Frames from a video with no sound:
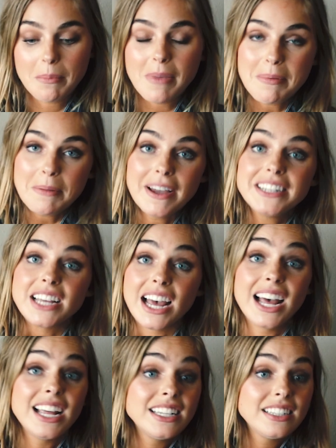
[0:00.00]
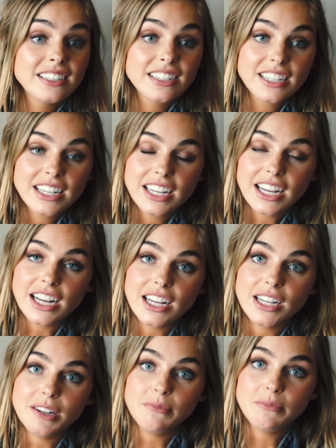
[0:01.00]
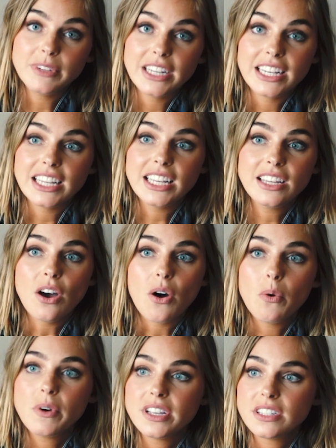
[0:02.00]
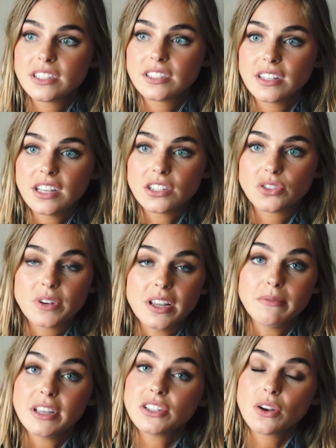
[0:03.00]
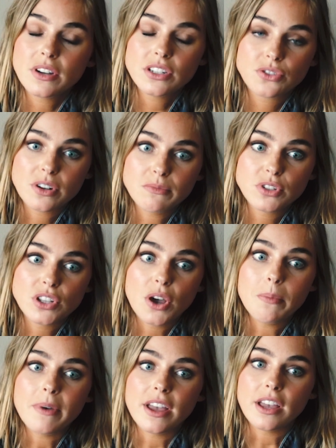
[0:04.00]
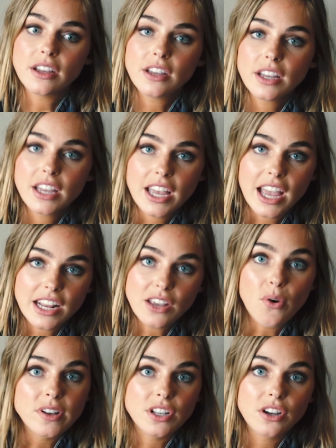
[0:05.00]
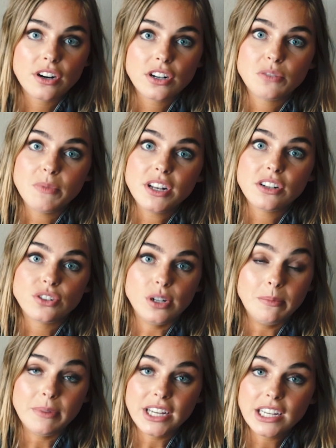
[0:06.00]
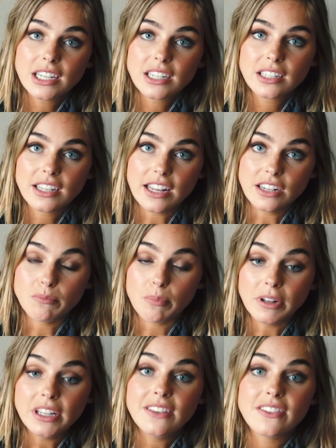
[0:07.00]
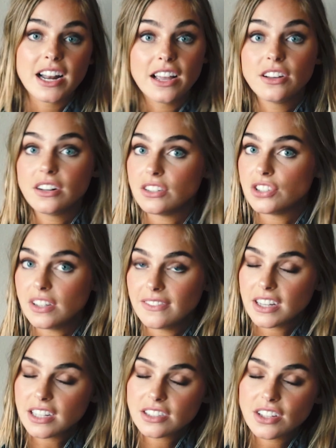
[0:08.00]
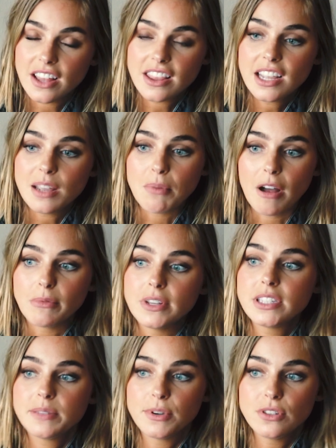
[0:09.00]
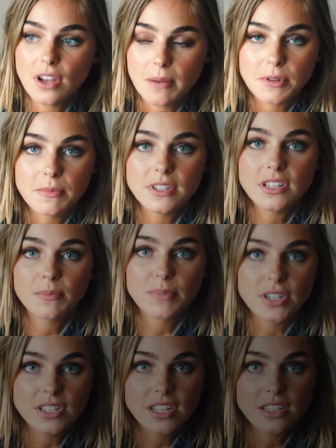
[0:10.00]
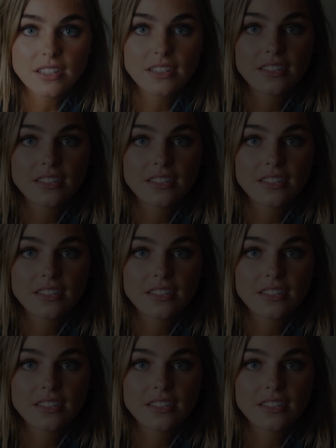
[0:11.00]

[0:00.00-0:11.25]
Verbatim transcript: Maybe my dad. Um, he always dreamed, he's always dreamed so big and he always encouraged me to dream big and believe that I could achieve it. So I think he probably is the most optimistic person.